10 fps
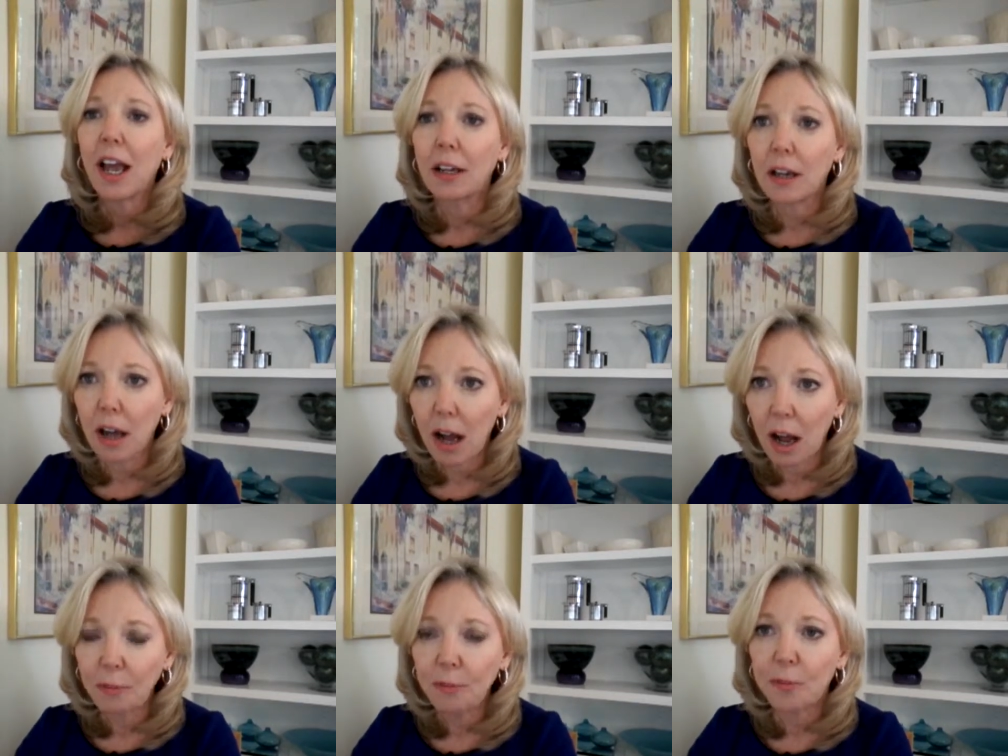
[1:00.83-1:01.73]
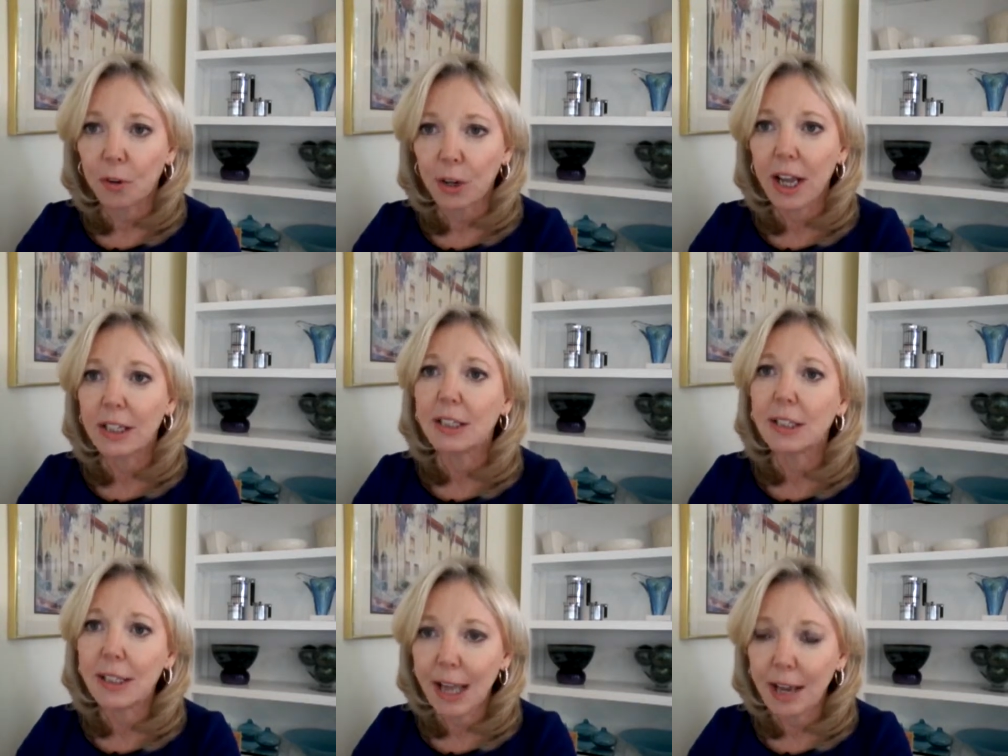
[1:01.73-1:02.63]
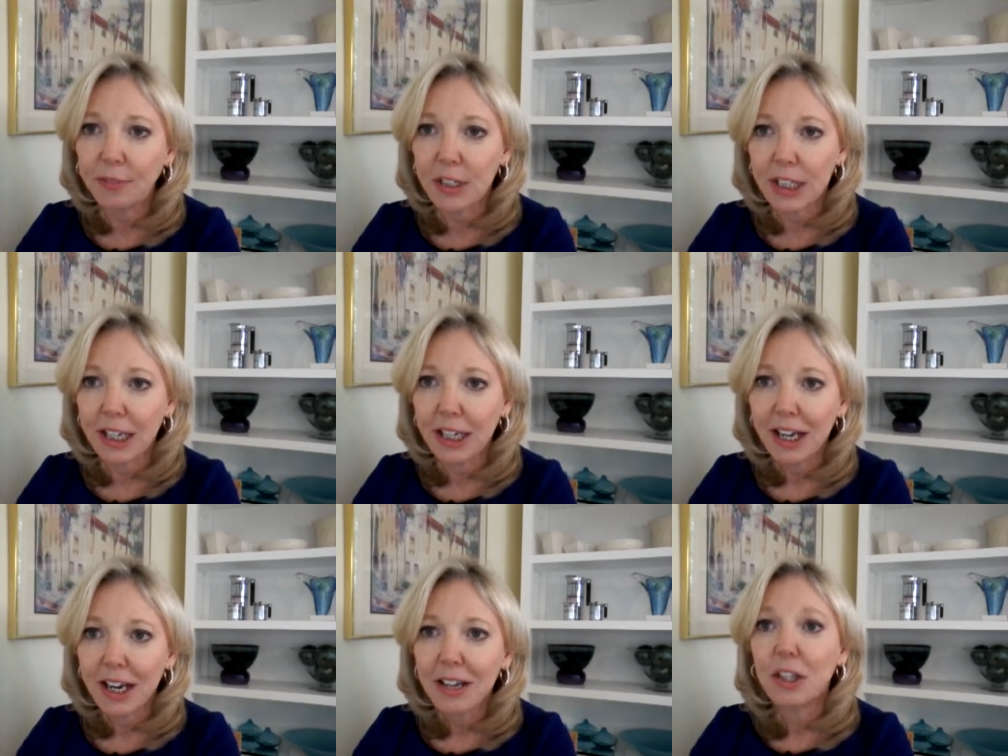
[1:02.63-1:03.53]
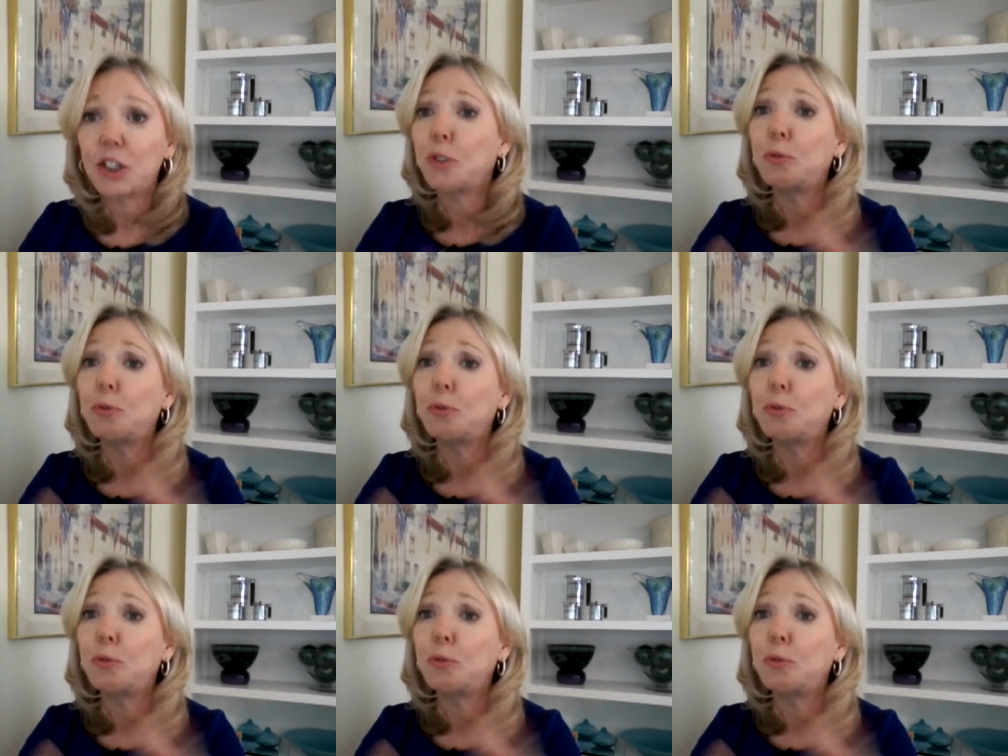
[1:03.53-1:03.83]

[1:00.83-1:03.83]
and comfort and safety that